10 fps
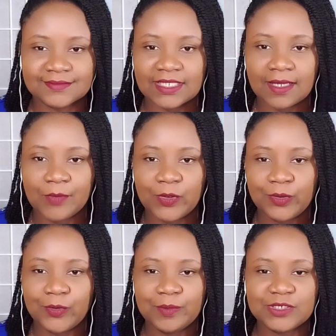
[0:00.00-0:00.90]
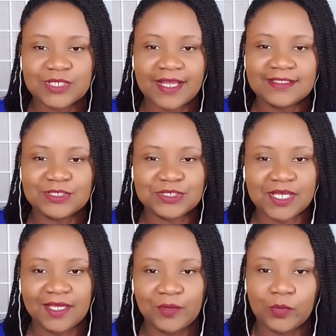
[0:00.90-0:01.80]
Come on, don't be shy to
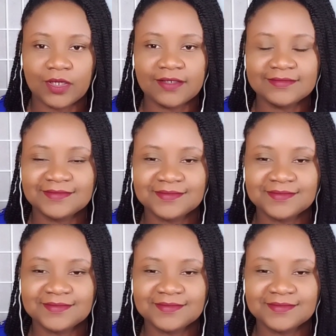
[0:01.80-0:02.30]
share, anyone.